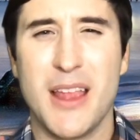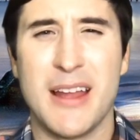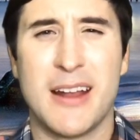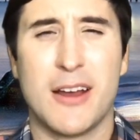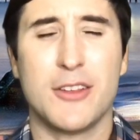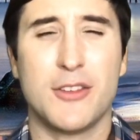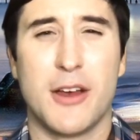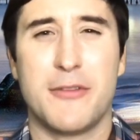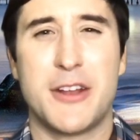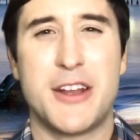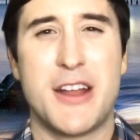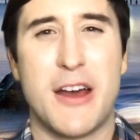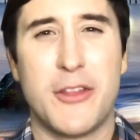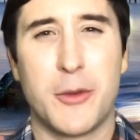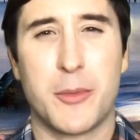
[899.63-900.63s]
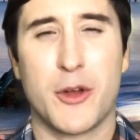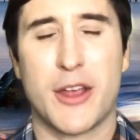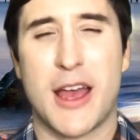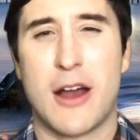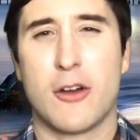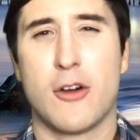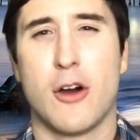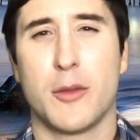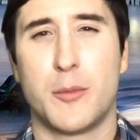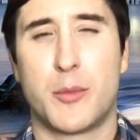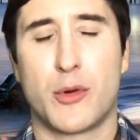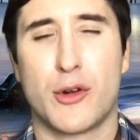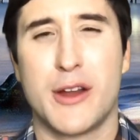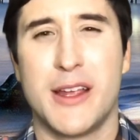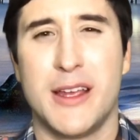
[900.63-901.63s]
And I also have another book out called
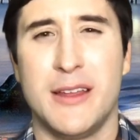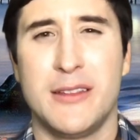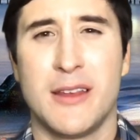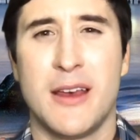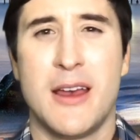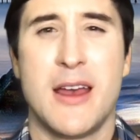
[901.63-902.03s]
Breathe.